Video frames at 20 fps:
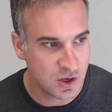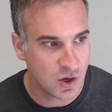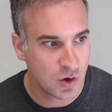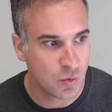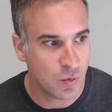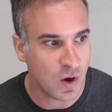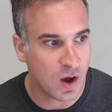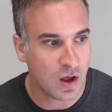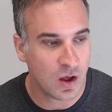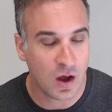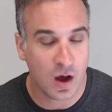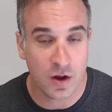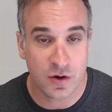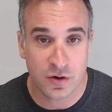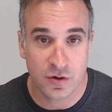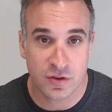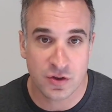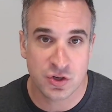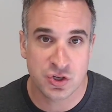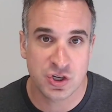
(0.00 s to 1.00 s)
Well, under
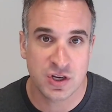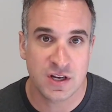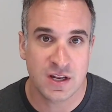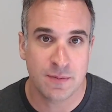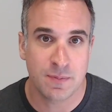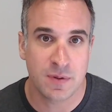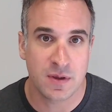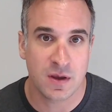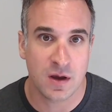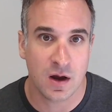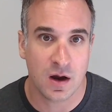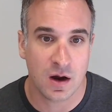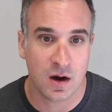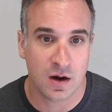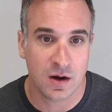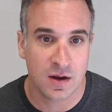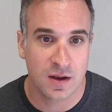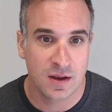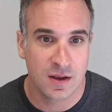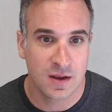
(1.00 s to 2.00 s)
the GDPR,